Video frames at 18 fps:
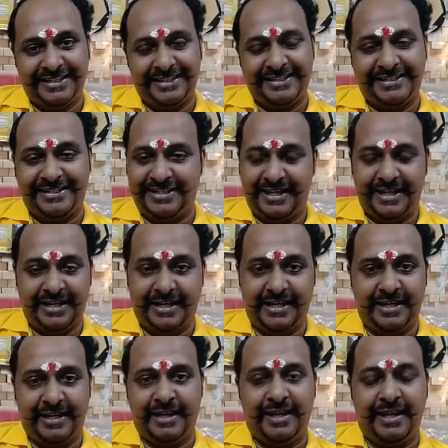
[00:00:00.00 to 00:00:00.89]
See,
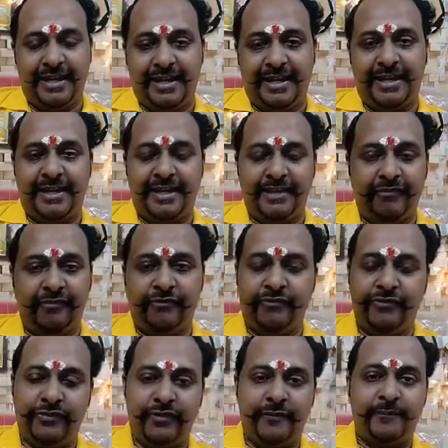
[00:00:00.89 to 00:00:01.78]

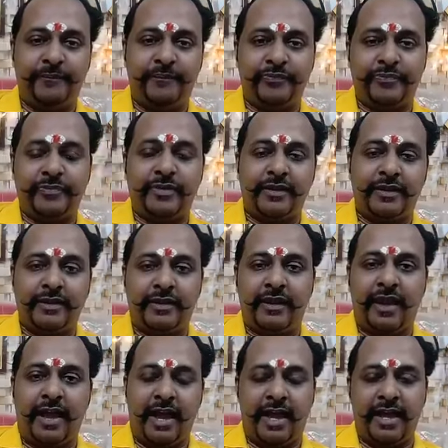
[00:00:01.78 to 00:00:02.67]
if
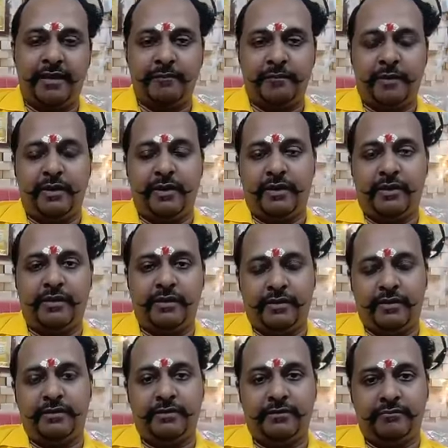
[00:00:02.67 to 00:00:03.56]
I am
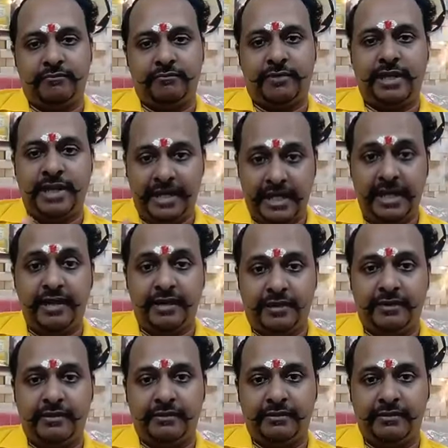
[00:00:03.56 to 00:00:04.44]
uh,
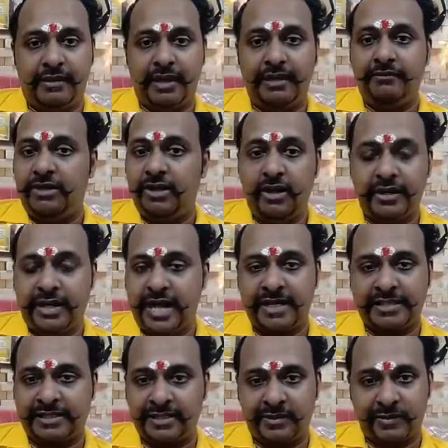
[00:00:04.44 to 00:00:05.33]
clear, I will not
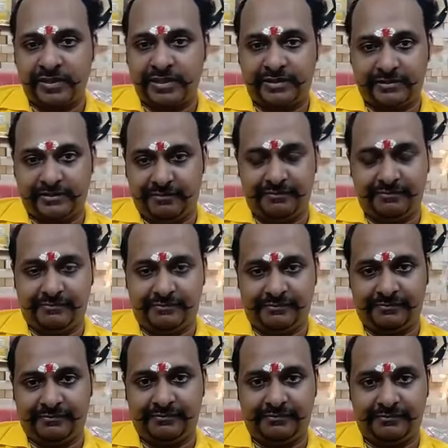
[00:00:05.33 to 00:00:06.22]
ask the question.
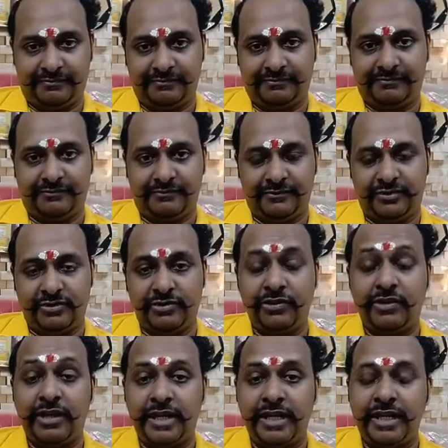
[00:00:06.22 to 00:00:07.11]
So,
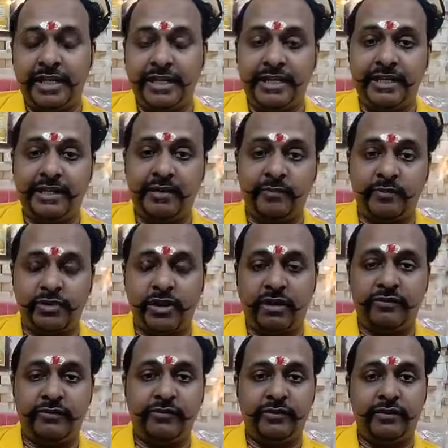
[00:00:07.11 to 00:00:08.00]
clear in terms
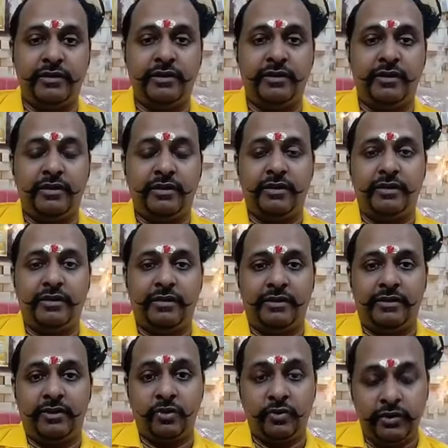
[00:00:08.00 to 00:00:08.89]
of
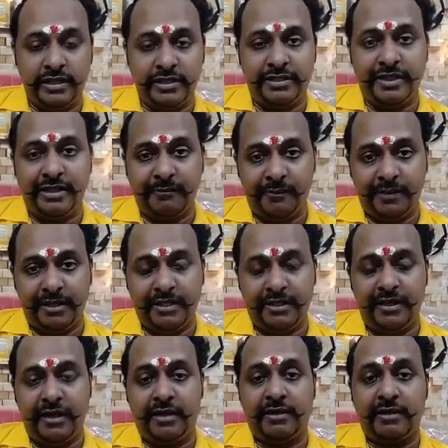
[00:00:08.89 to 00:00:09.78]
doing the
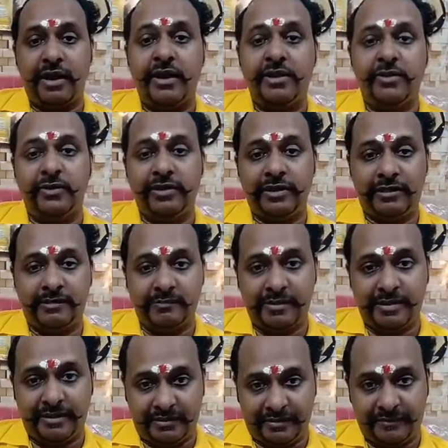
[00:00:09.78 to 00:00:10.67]
MPT or not doing
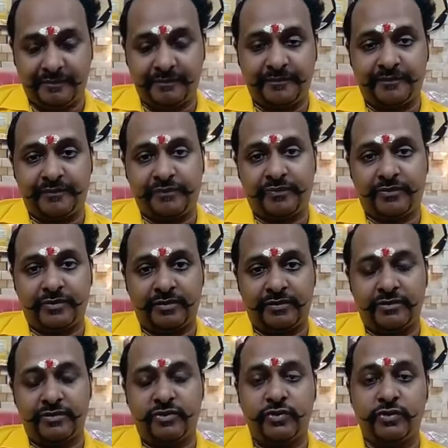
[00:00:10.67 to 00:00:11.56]
MPT.
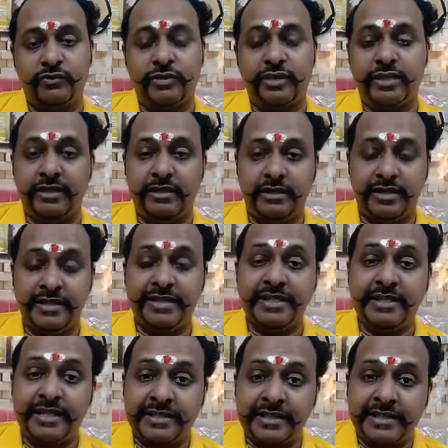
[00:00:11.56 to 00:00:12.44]
Should we, is
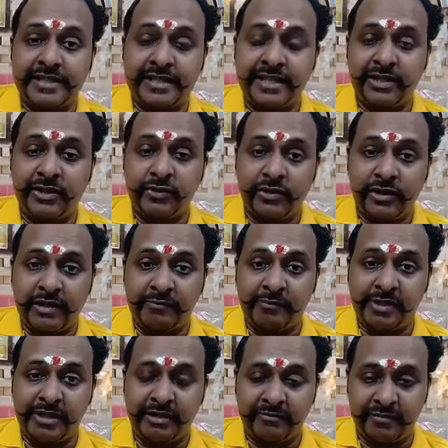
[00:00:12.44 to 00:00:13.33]
it necessary to do
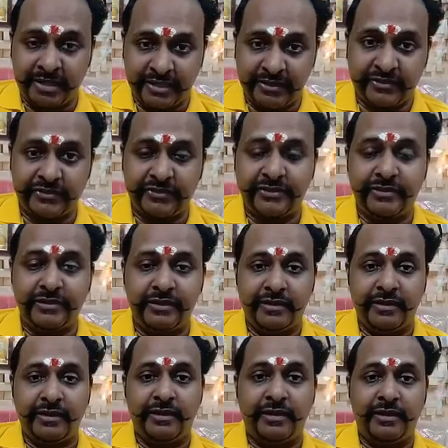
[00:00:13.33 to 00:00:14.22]
MPT means
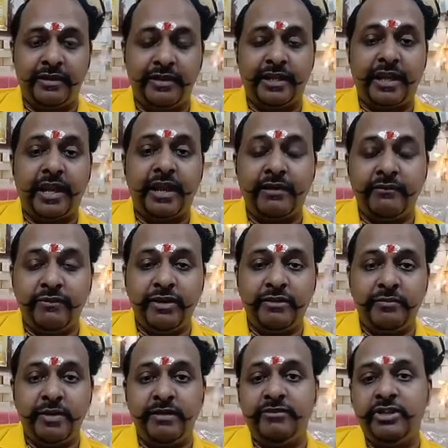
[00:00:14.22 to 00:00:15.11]
can we
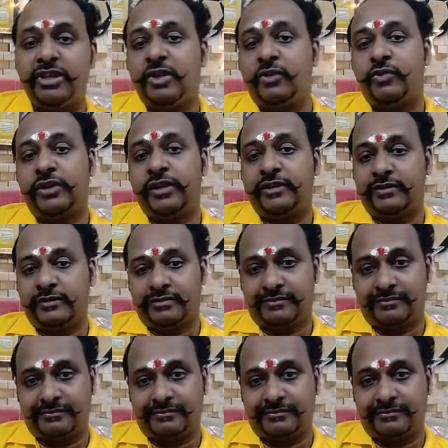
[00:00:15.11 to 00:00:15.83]
be without it